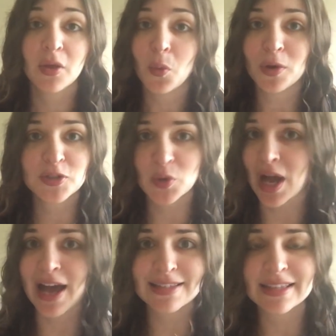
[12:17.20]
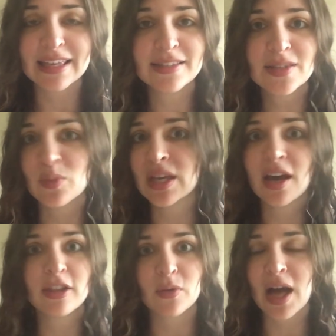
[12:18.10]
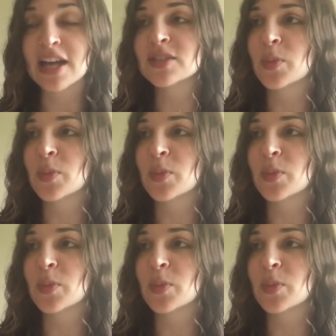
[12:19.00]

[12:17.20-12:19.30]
want or ask it to be otherwise,